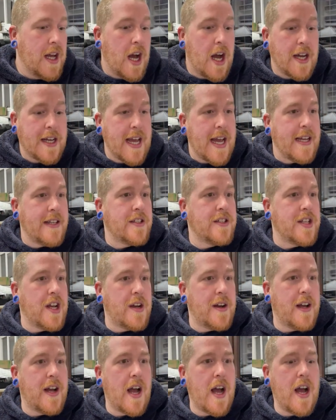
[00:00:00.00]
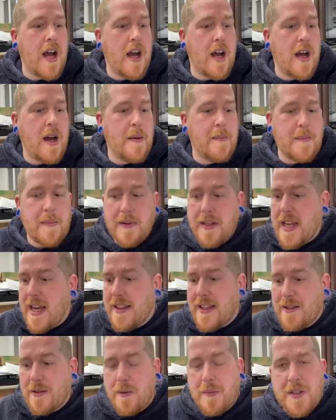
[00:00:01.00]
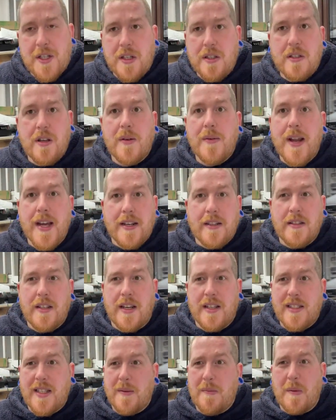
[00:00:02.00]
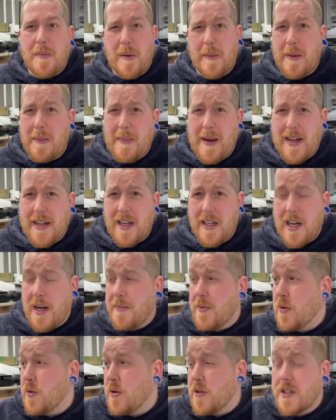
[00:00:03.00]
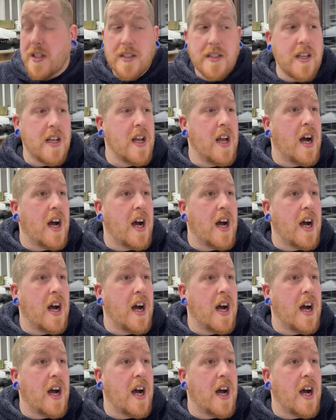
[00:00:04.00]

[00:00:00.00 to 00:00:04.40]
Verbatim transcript: Okay, so um, yeah, that's what we'll do. So next Thursday, we'll probably pack a couple orders.